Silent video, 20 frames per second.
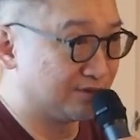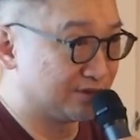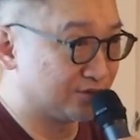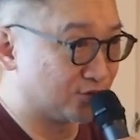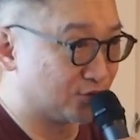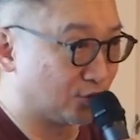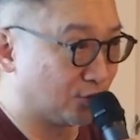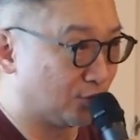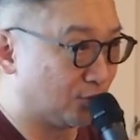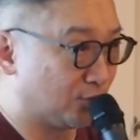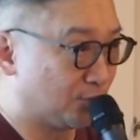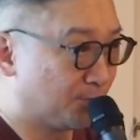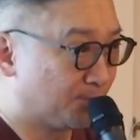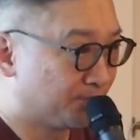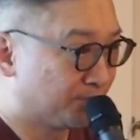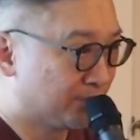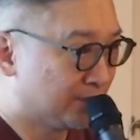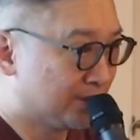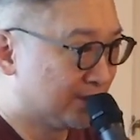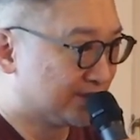So
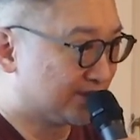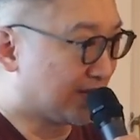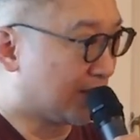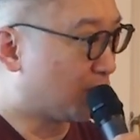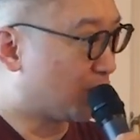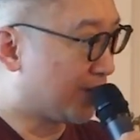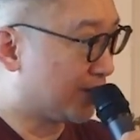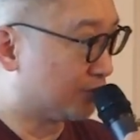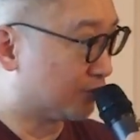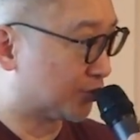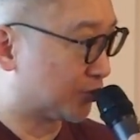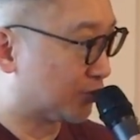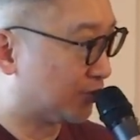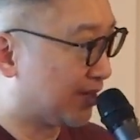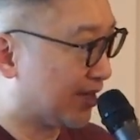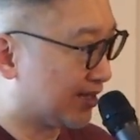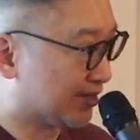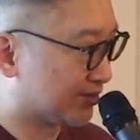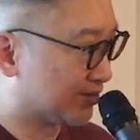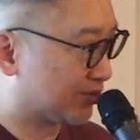Taiwan also
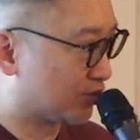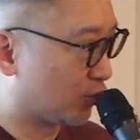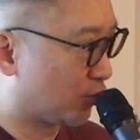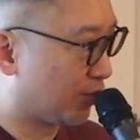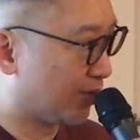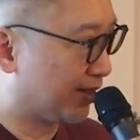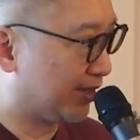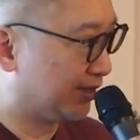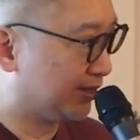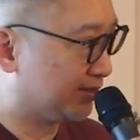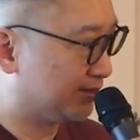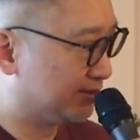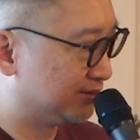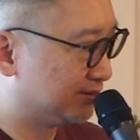has quite